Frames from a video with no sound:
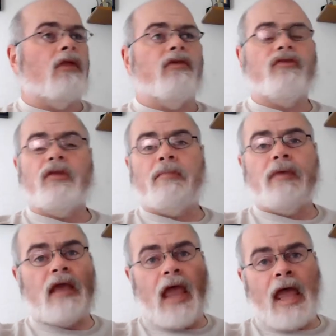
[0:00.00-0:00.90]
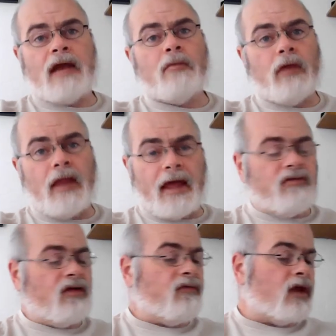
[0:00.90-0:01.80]
This can be animal
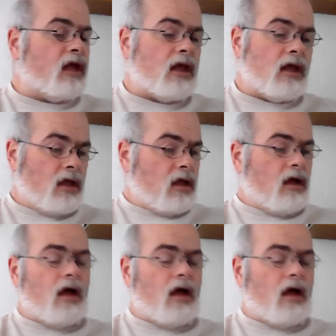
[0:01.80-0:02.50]
activity,